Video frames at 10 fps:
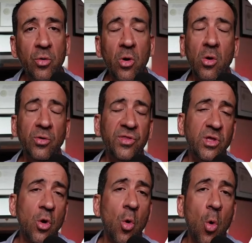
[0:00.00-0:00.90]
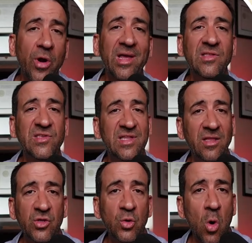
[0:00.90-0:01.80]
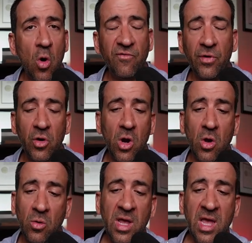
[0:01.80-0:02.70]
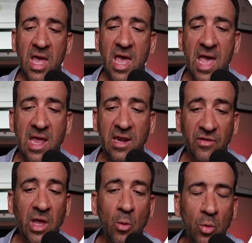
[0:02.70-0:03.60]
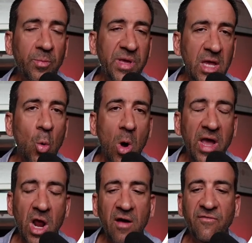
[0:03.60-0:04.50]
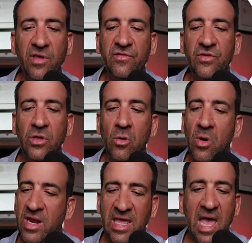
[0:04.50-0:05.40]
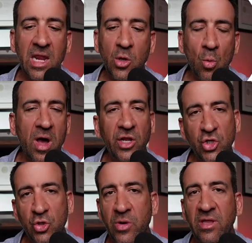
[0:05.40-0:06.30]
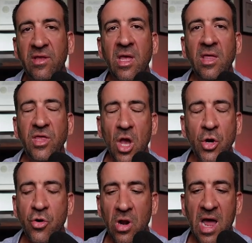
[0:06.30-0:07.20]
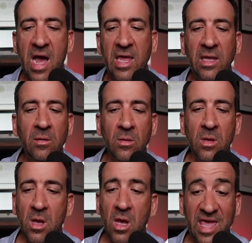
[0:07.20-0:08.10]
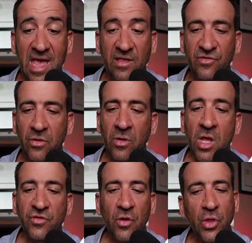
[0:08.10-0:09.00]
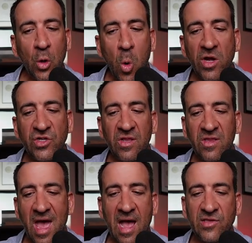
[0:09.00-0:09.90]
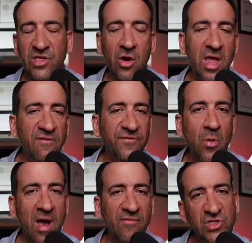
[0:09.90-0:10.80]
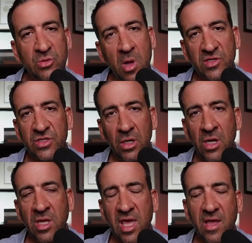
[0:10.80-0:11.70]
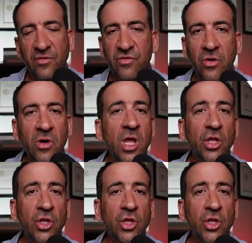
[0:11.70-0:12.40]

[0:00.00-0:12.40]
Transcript: growth. Your organs tend to overgrow, and it will be quite obvious to you. And again, you want to treat the underlying cancer. So the question to ask here, if you have a small cell lung cancer,